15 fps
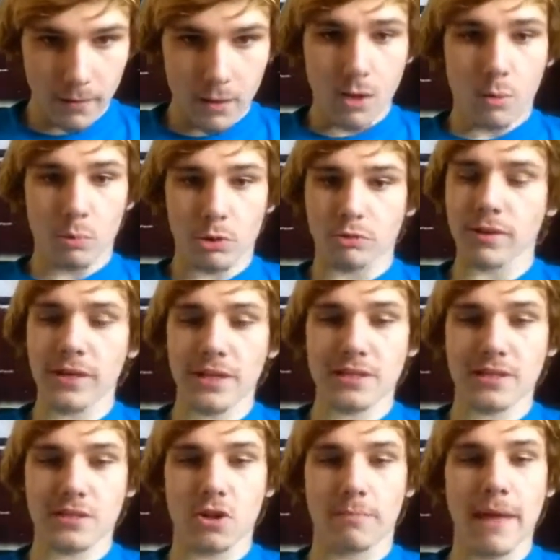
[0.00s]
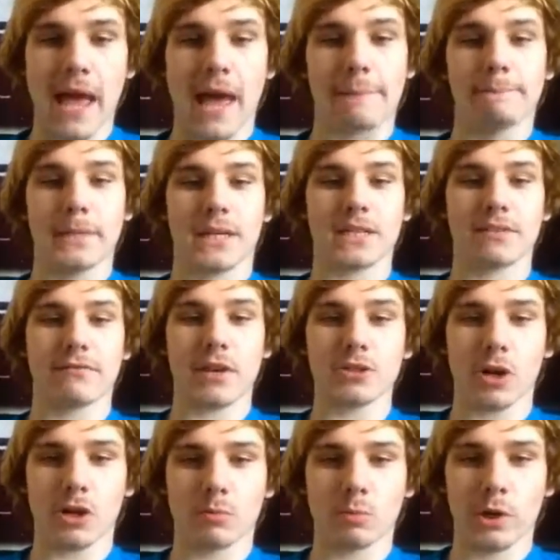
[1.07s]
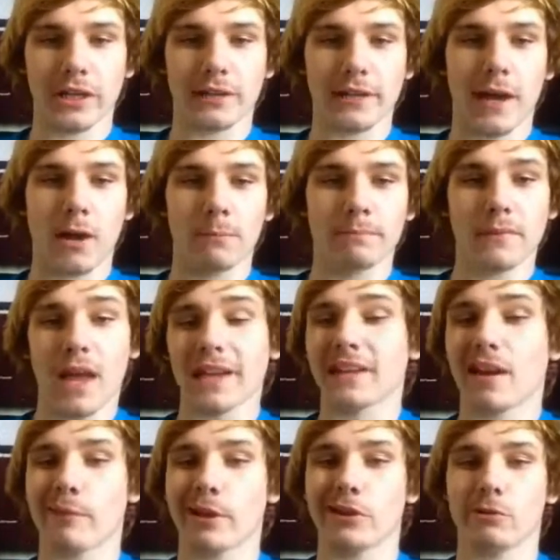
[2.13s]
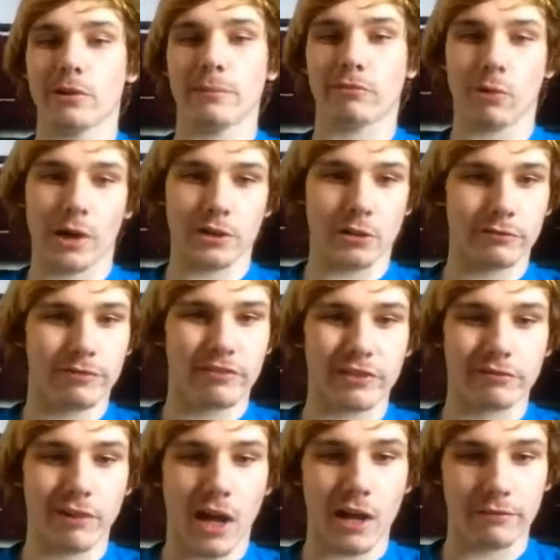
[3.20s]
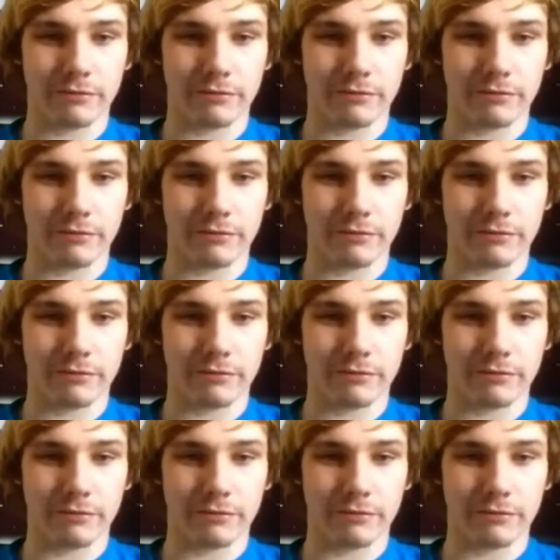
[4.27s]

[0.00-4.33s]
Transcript: Which really isn't so bad, because if I started working now, I could have my degree before I turned 55.